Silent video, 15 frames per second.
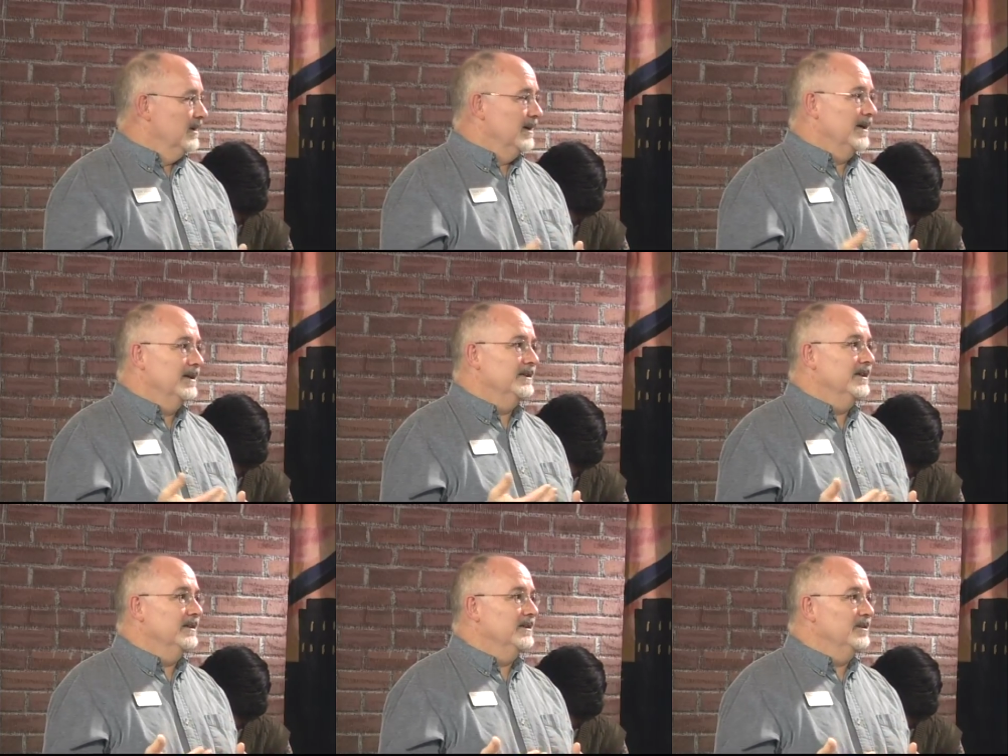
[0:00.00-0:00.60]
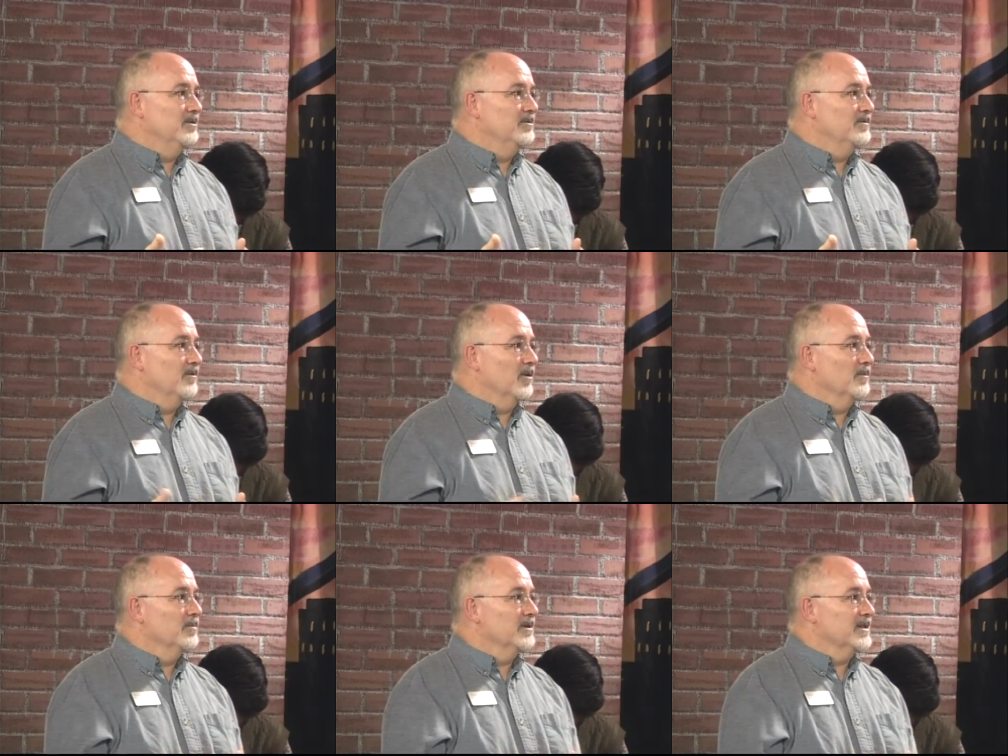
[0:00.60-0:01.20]
and then the youth
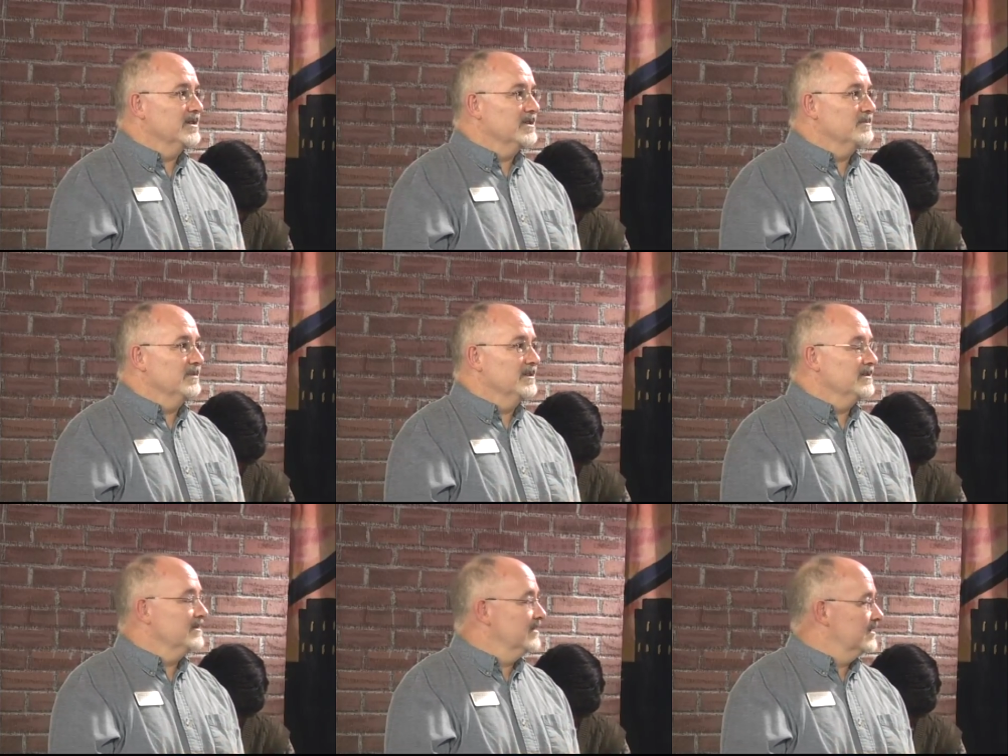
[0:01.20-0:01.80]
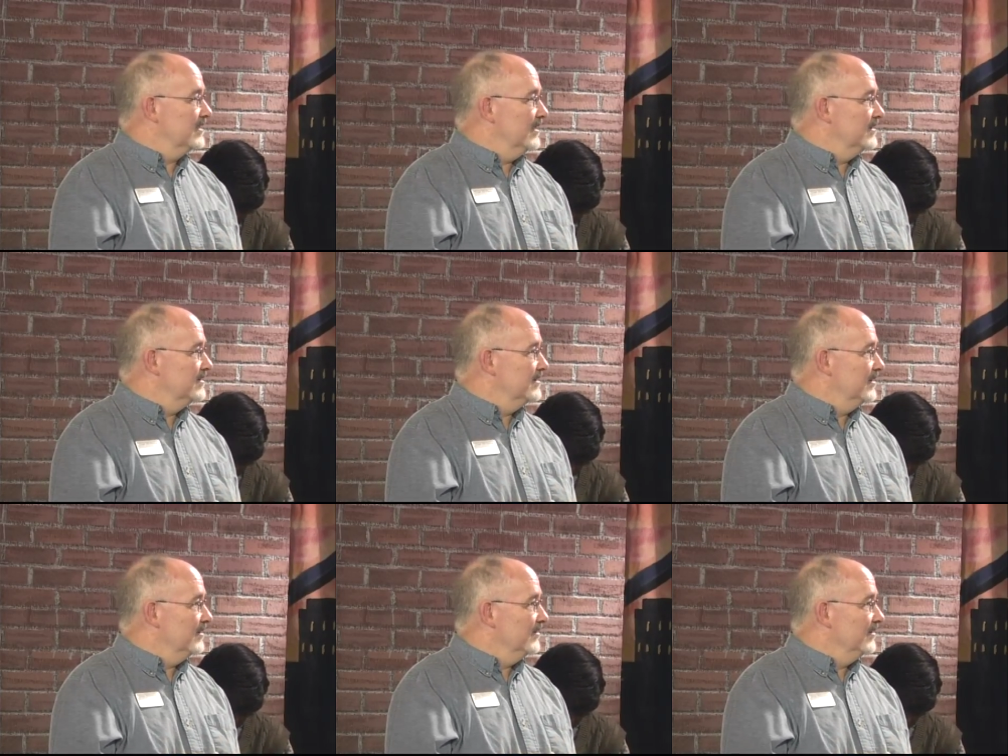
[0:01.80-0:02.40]
farm participants discuss
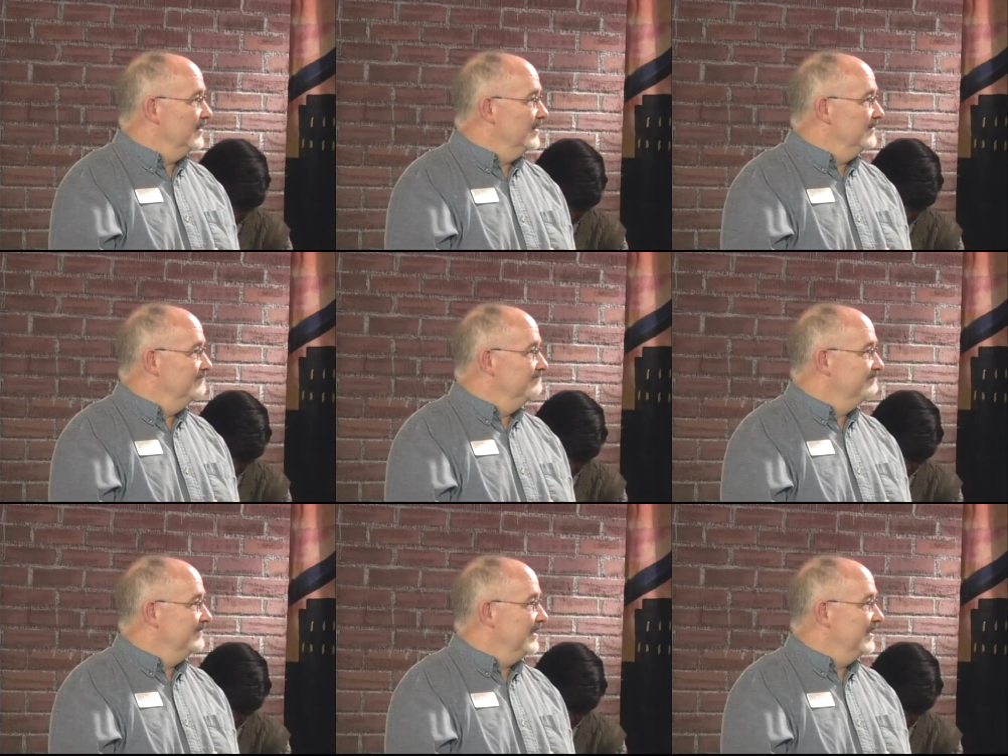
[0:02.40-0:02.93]
their uh,